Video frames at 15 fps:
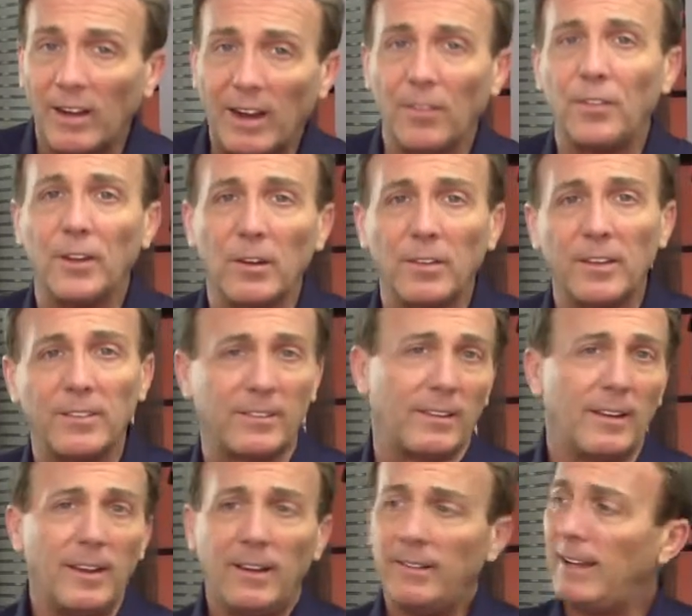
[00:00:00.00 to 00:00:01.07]
out there that's
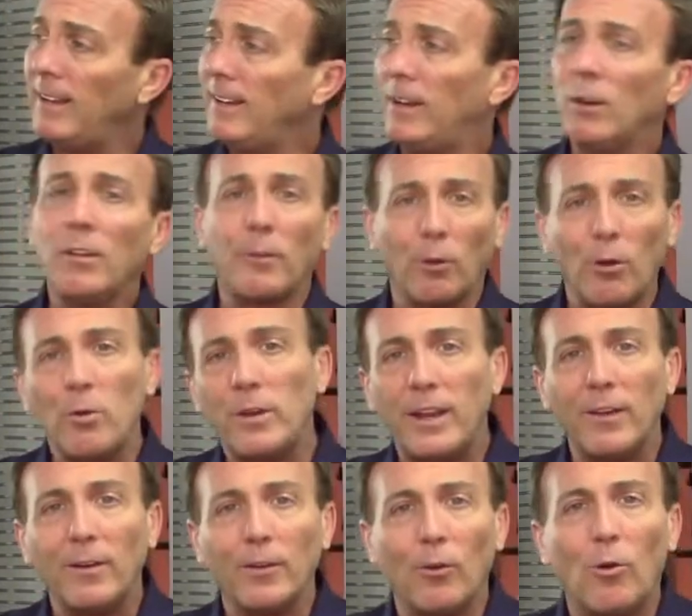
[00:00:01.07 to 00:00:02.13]
taking care of their own
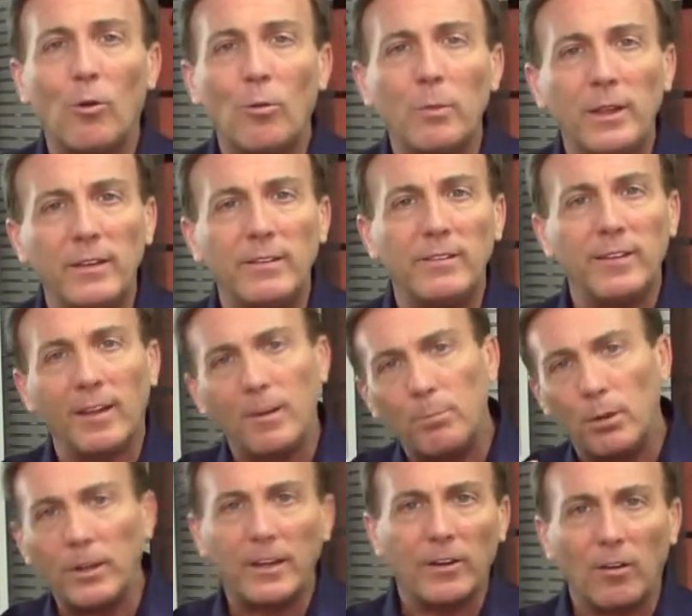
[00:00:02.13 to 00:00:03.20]
hair at home and
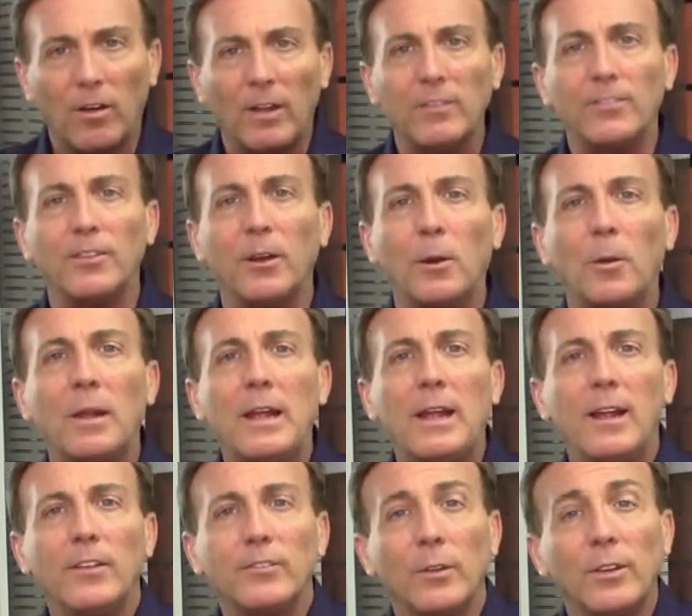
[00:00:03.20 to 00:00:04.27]
putting it on. So
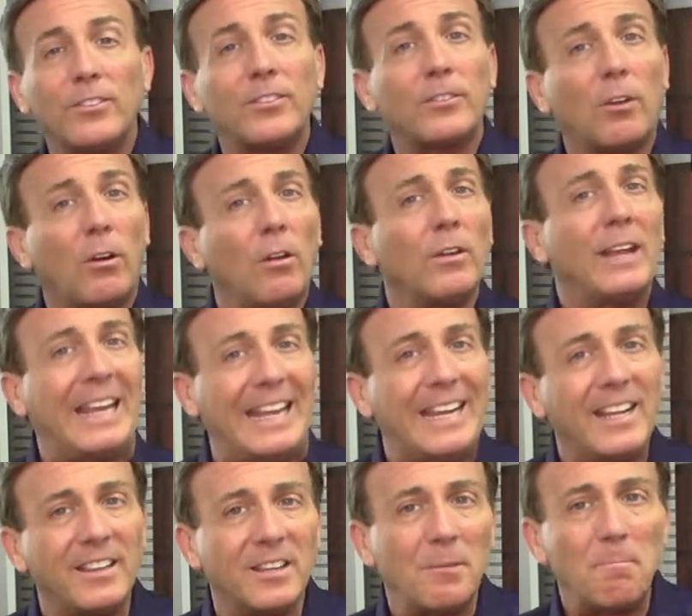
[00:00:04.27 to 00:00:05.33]
this is called
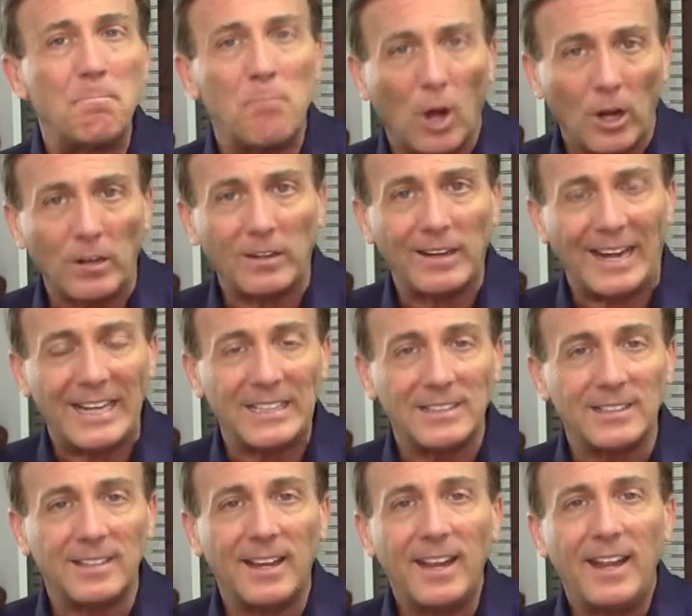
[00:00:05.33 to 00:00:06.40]
hitting the mark,
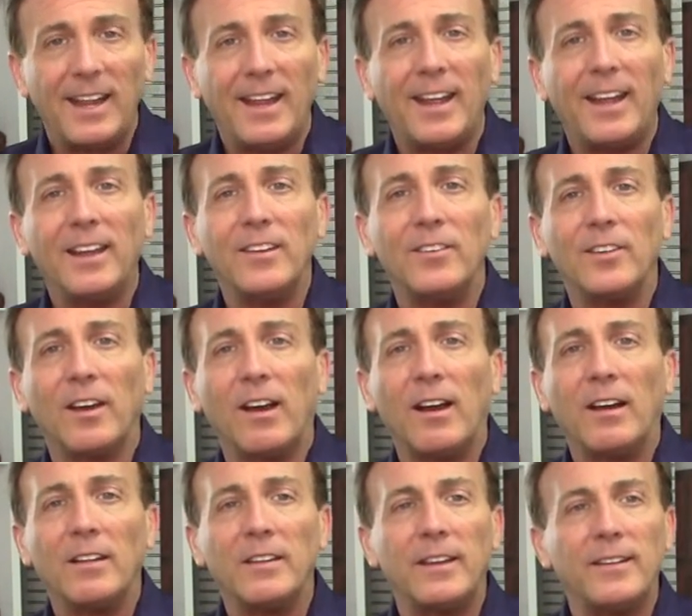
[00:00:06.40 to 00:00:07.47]
guys. And
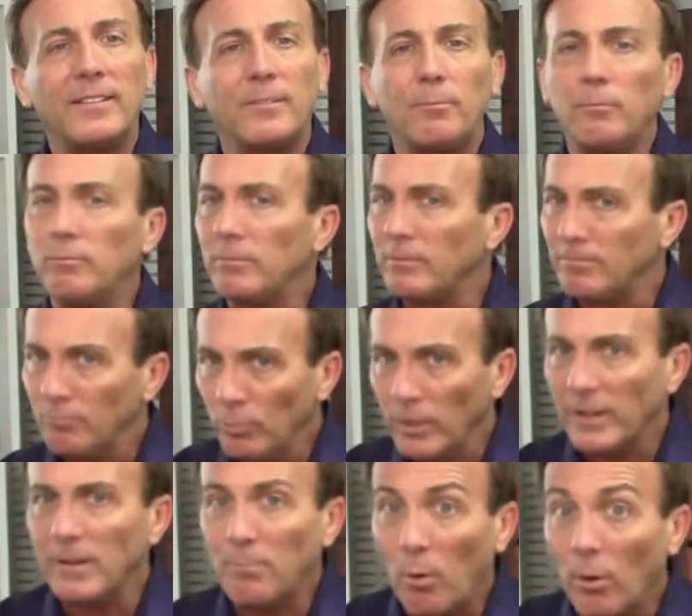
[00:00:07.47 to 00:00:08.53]
it's
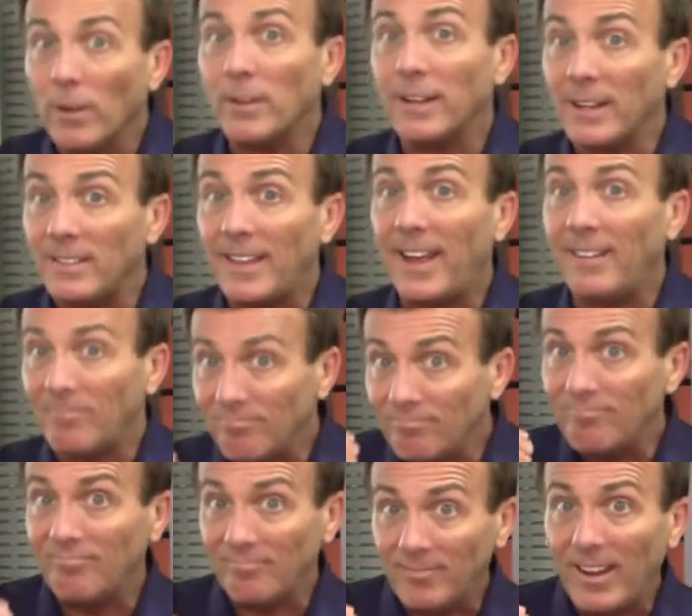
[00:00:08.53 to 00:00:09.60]
really important to get that
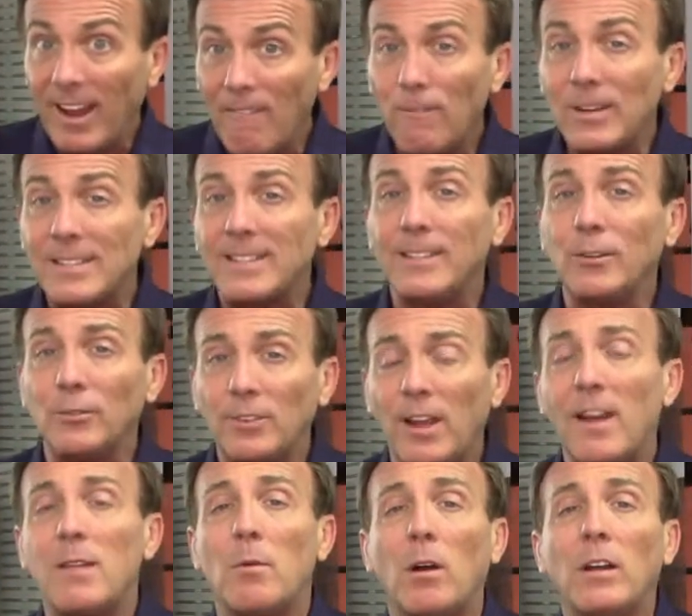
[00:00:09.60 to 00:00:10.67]
every single
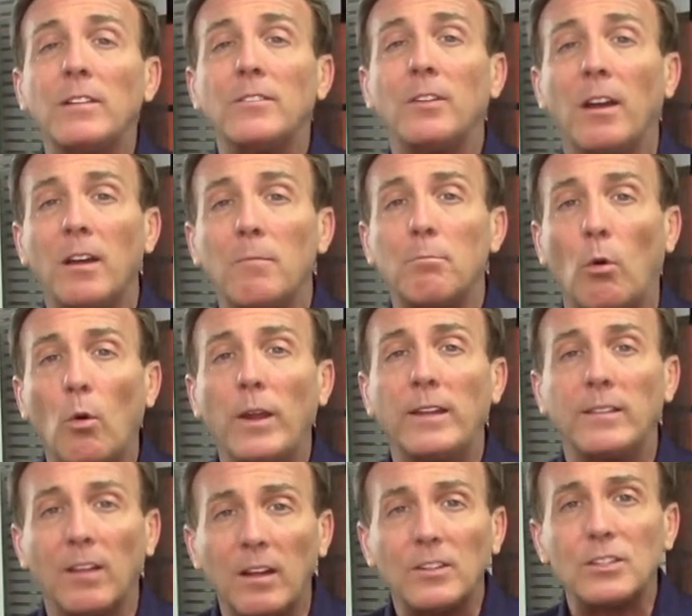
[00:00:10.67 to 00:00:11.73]
time on
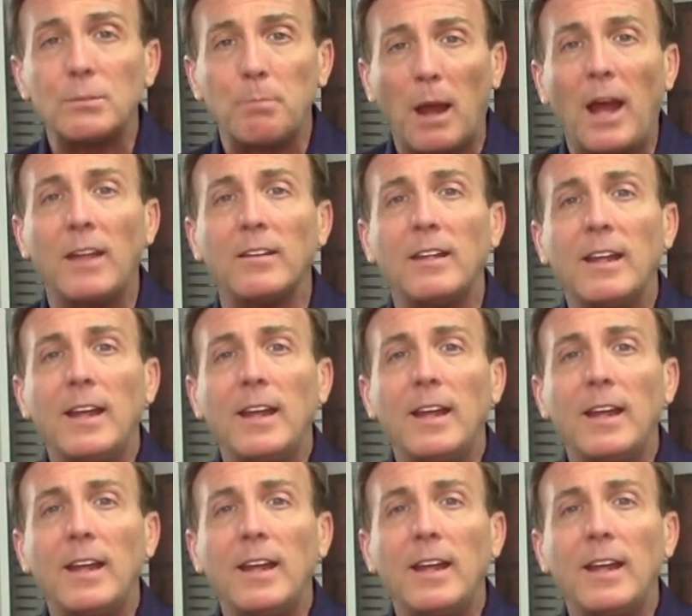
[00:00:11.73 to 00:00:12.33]
point, on spot,